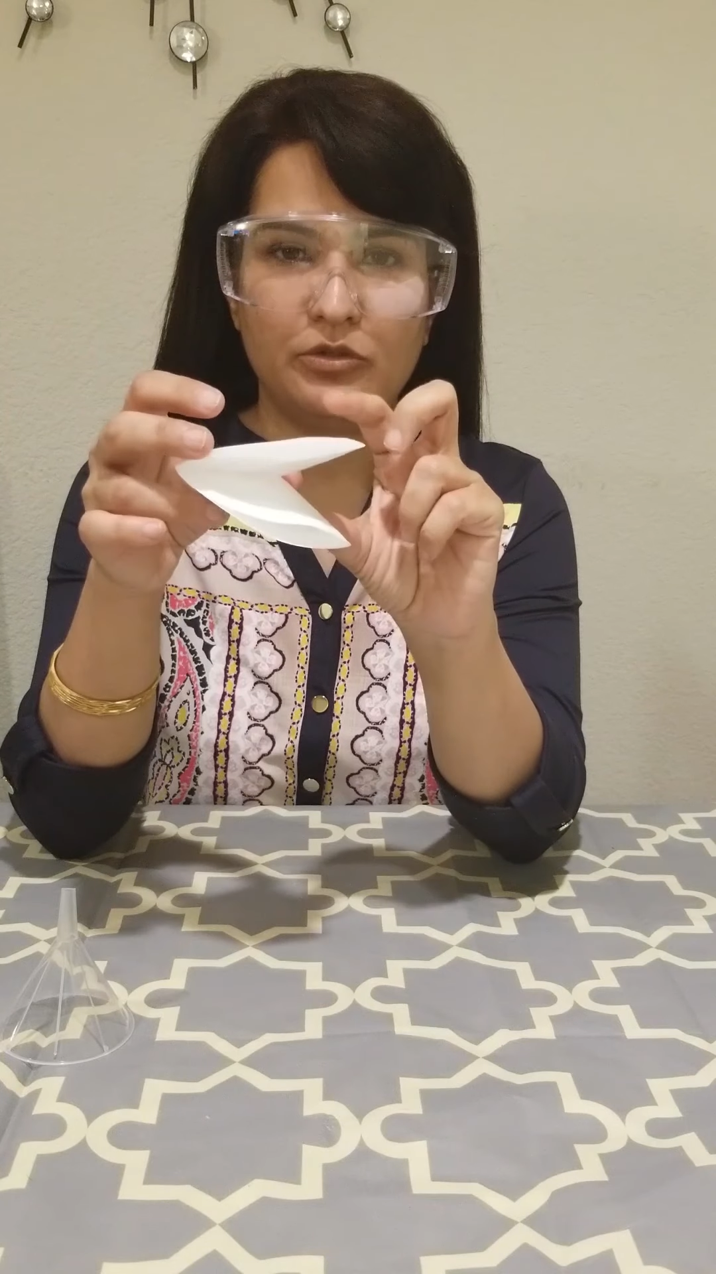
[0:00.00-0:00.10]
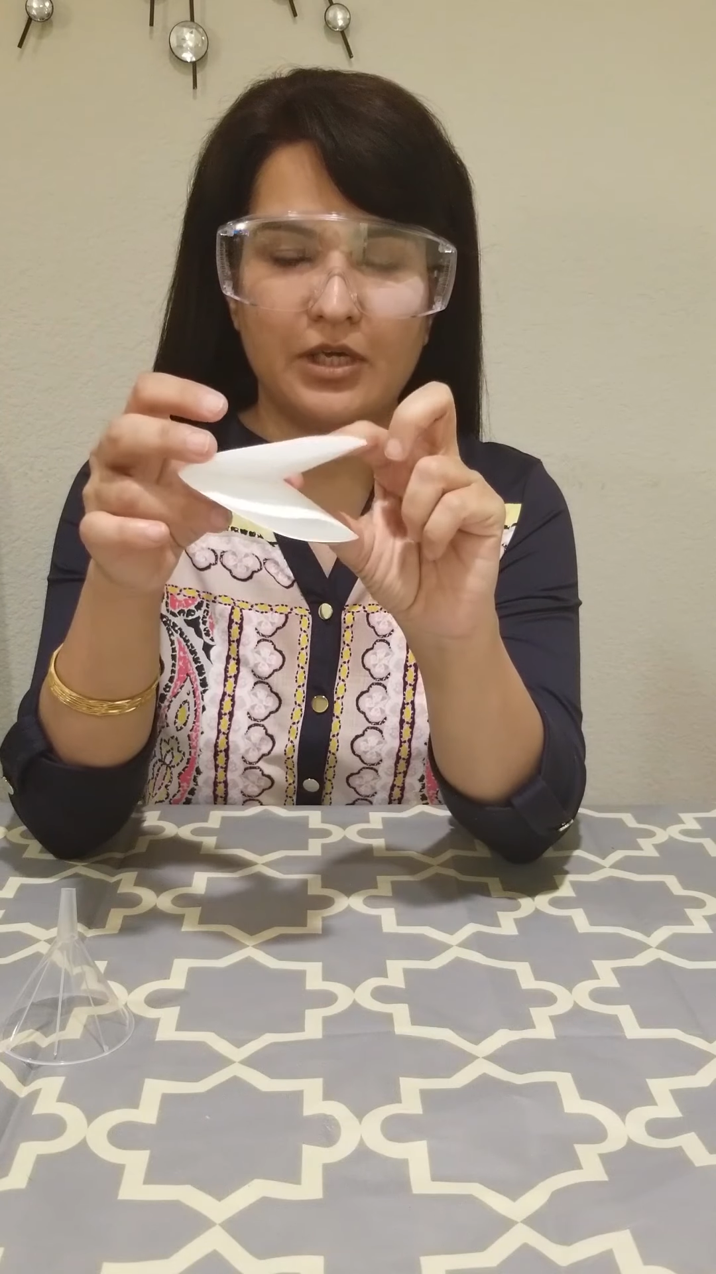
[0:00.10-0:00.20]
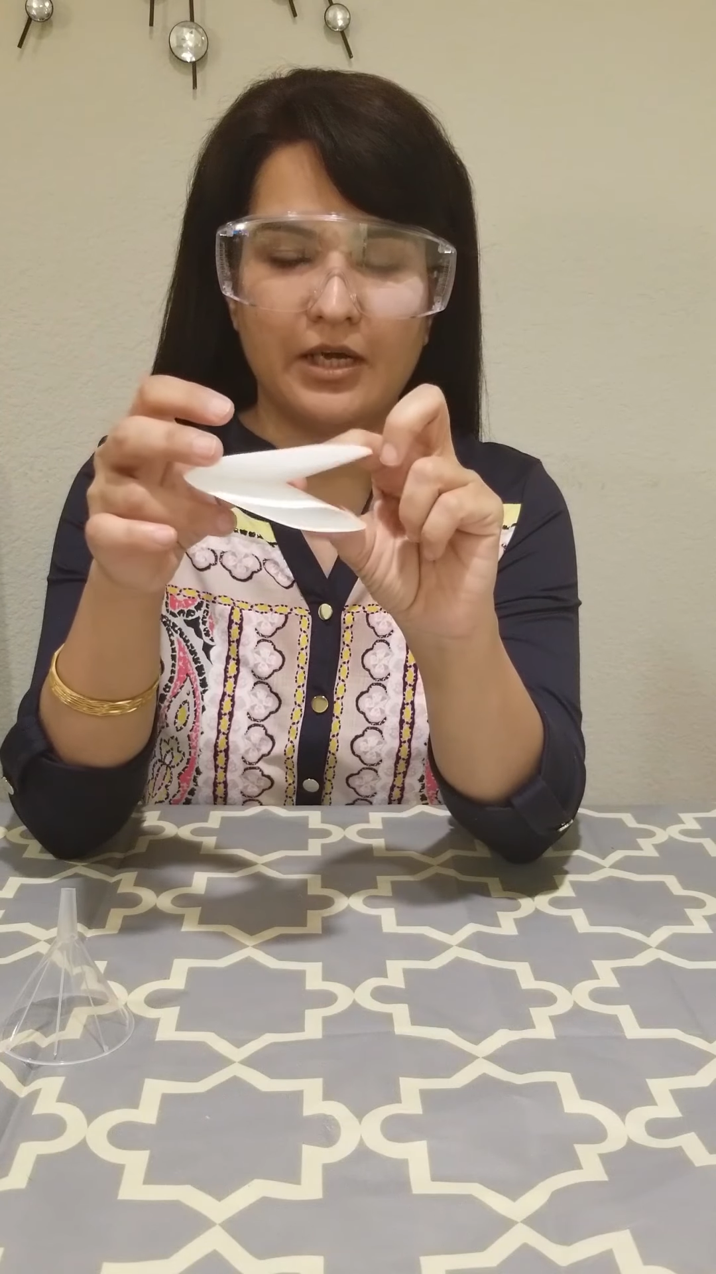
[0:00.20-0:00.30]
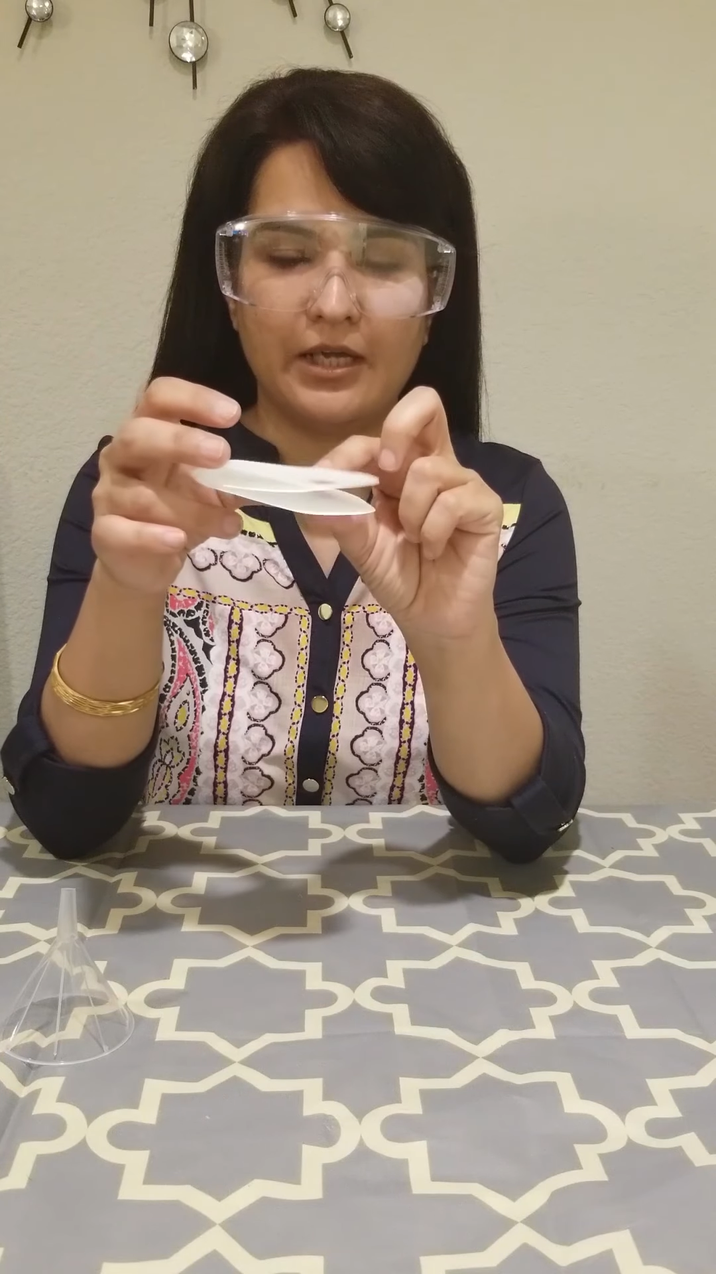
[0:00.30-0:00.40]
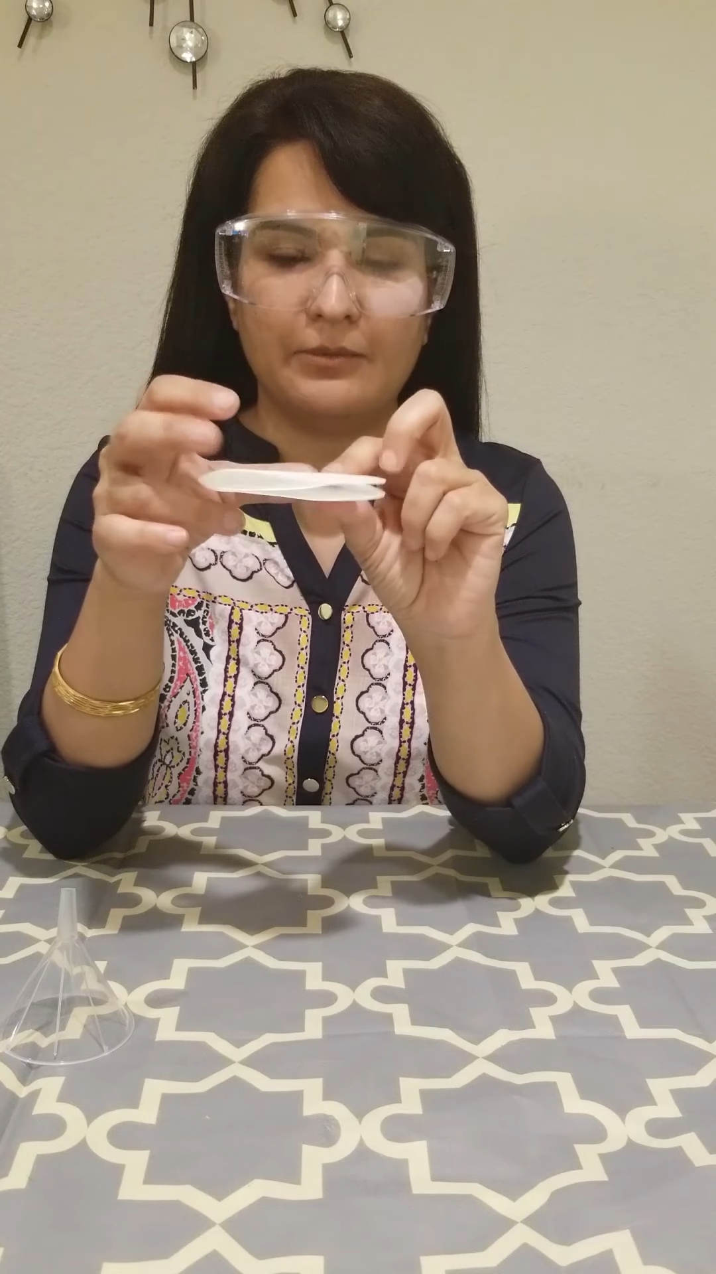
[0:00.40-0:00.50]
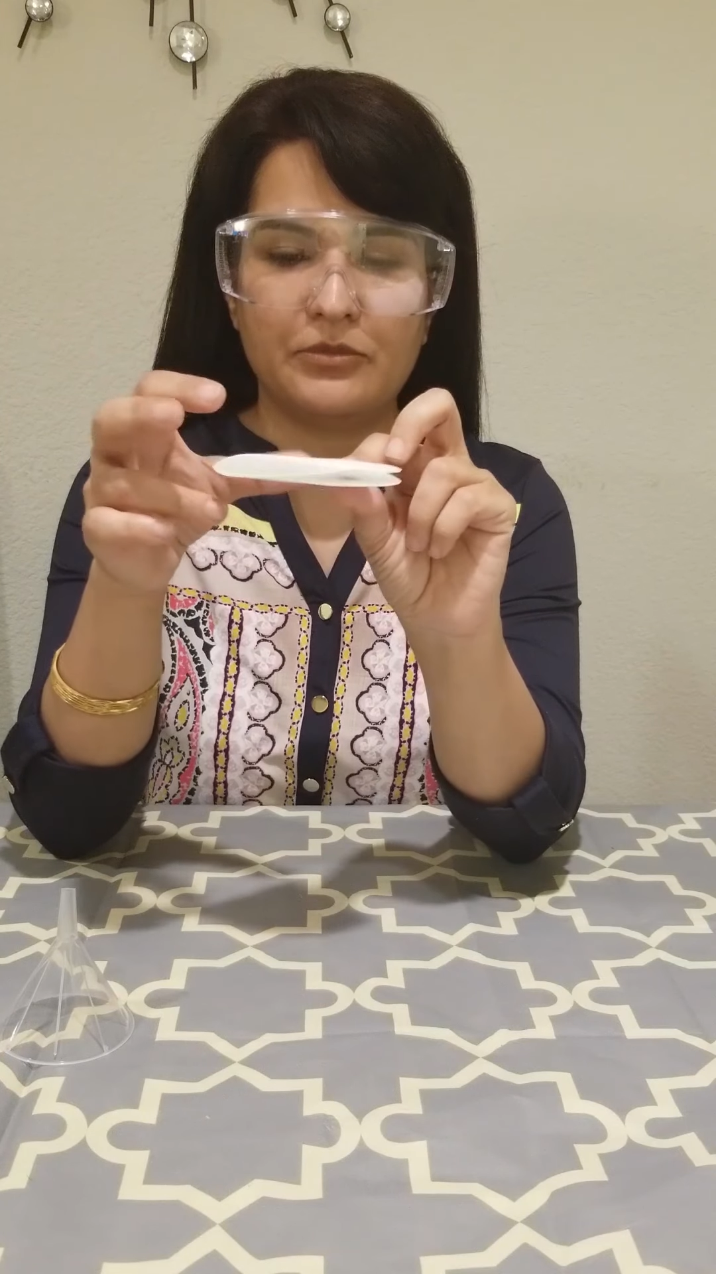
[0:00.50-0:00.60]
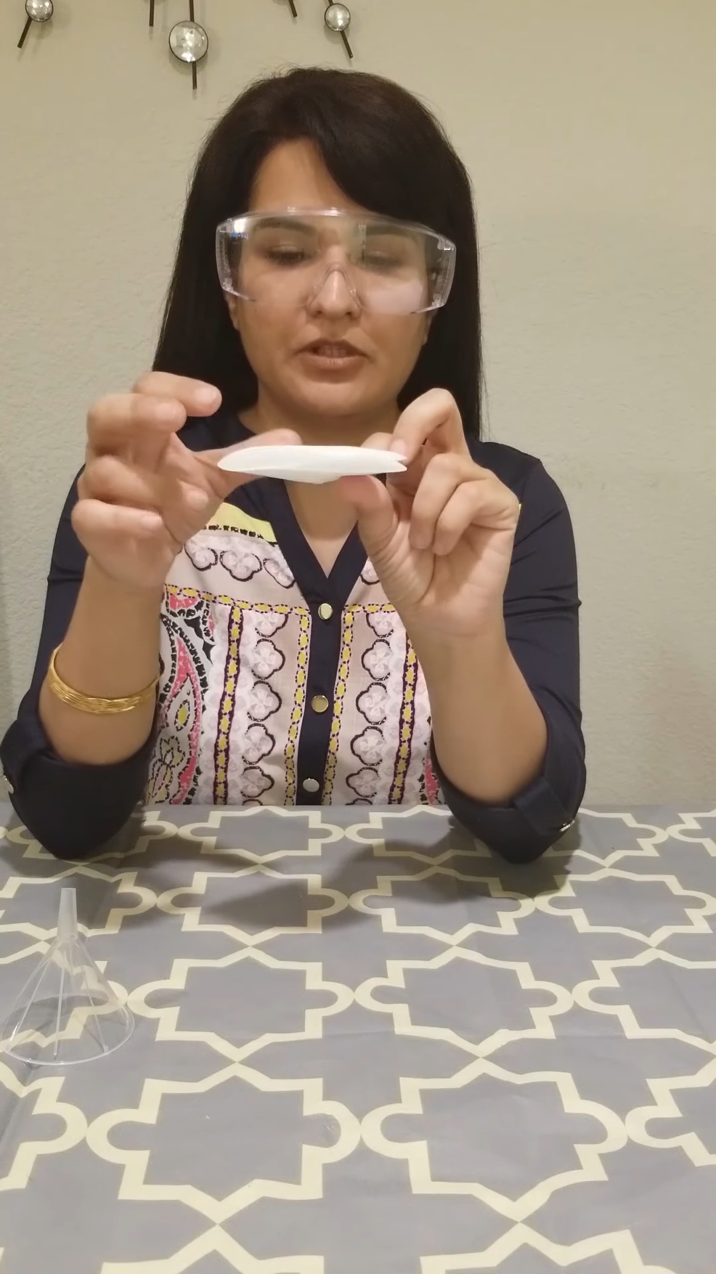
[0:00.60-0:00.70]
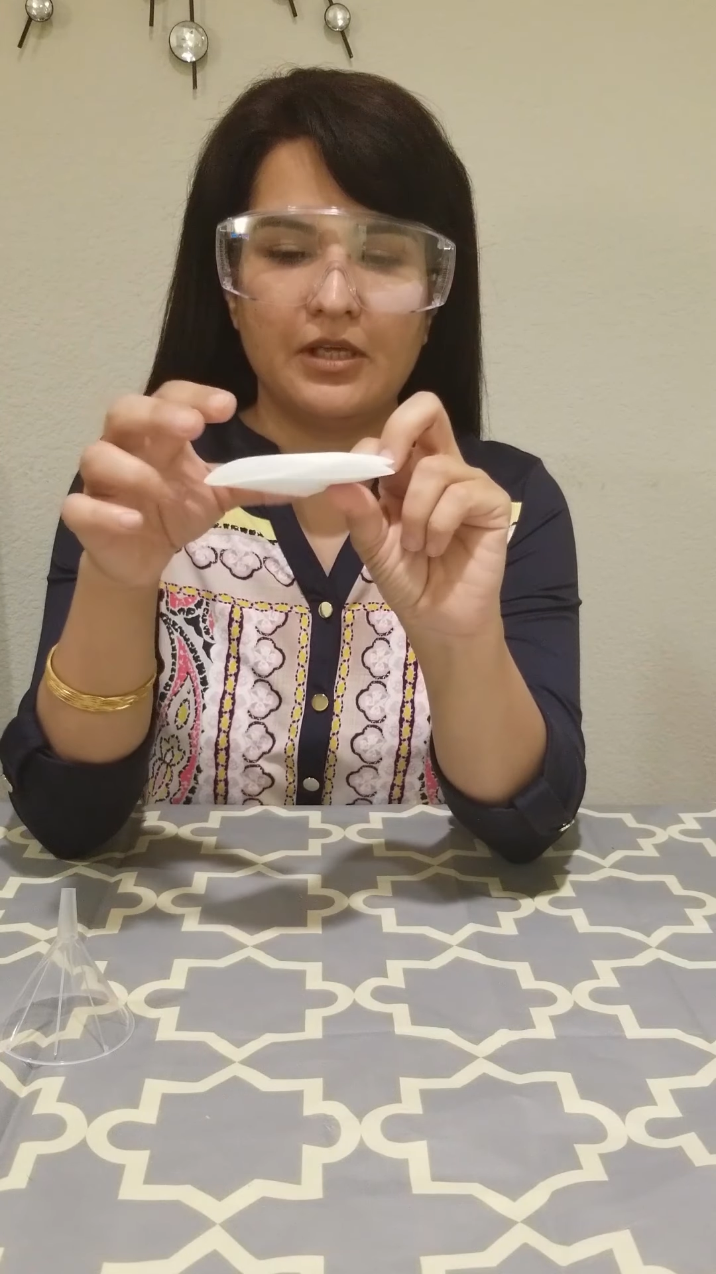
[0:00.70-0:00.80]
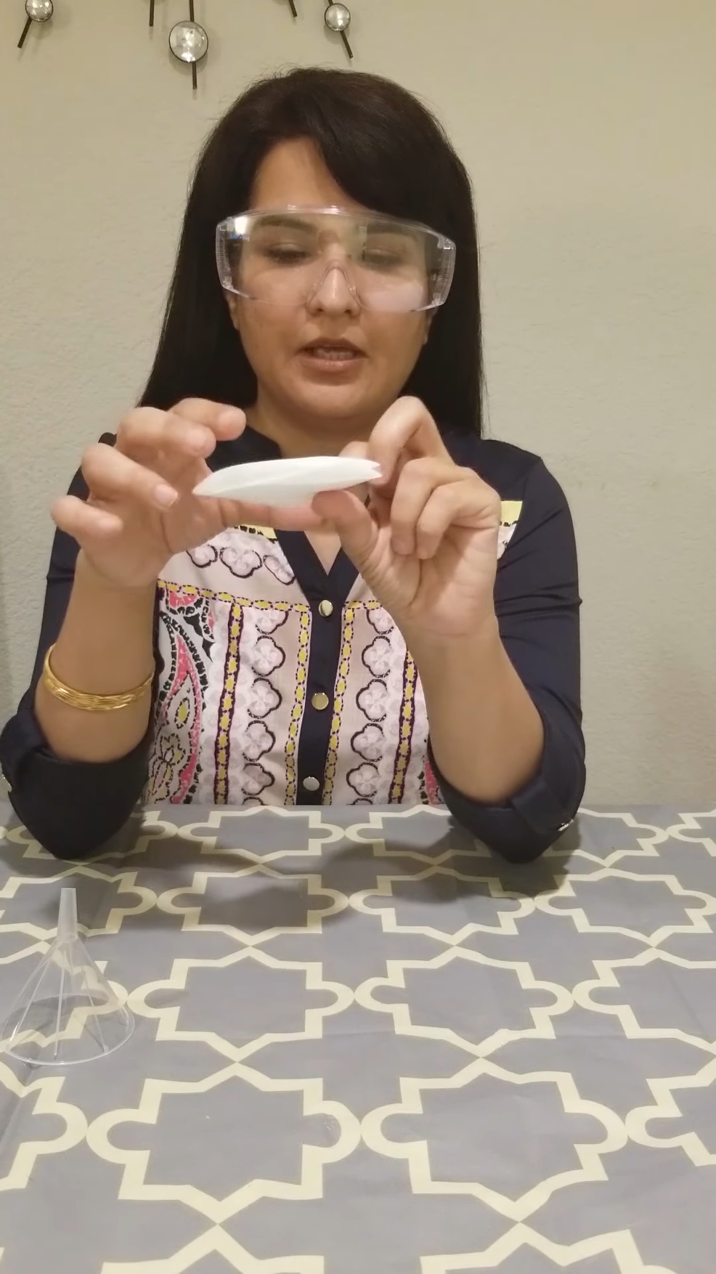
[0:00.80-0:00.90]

times,